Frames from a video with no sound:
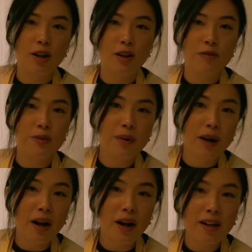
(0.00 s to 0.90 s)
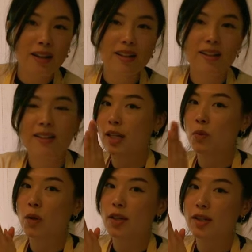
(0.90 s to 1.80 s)
off to work. He
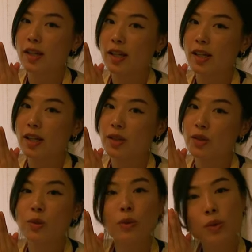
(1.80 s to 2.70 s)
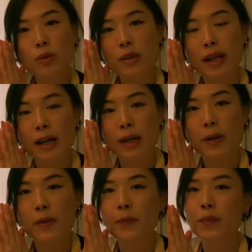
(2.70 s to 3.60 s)
works in a school
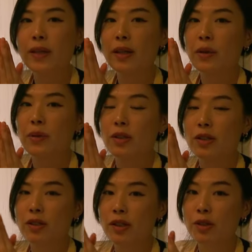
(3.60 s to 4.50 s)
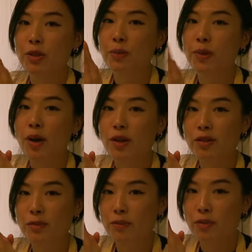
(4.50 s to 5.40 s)
now, which is a super
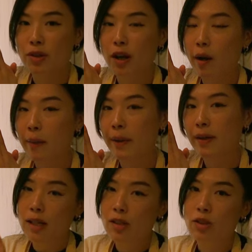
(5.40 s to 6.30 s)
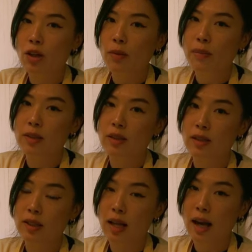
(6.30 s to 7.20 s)
awesome job. His job
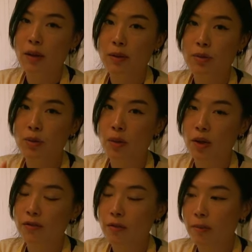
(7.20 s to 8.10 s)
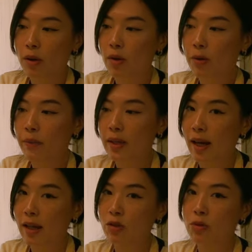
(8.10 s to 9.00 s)
doesn't allow him to work from home. He
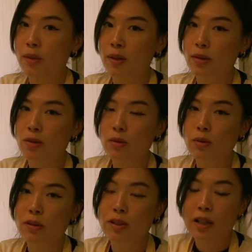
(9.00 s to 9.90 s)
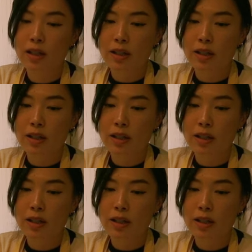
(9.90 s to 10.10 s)
has to be in the school,